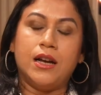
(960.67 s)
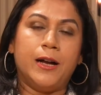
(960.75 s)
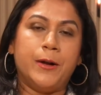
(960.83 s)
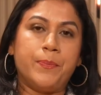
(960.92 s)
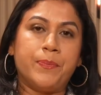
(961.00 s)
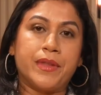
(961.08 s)

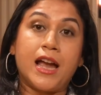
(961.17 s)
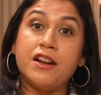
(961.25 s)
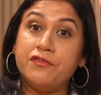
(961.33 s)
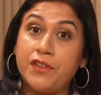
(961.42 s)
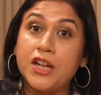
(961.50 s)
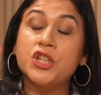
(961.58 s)

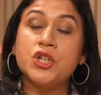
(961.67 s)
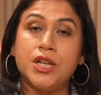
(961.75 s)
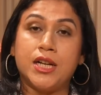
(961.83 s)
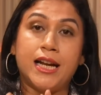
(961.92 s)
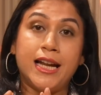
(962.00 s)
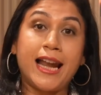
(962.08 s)
and
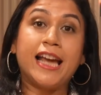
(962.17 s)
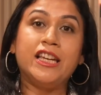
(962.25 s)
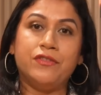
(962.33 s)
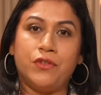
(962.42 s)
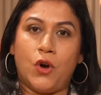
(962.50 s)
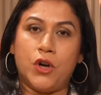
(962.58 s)
functional and
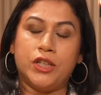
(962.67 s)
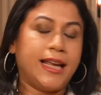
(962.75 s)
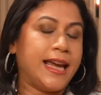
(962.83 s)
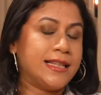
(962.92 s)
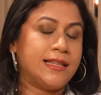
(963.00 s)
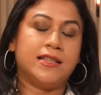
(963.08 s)
live on the
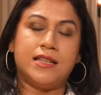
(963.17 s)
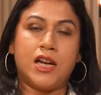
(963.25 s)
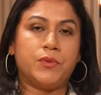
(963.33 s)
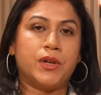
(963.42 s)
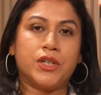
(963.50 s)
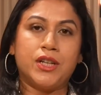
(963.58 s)
XDC
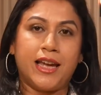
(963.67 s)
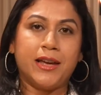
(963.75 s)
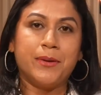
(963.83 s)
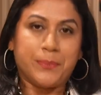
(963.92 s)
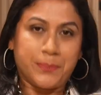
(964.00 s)
network today.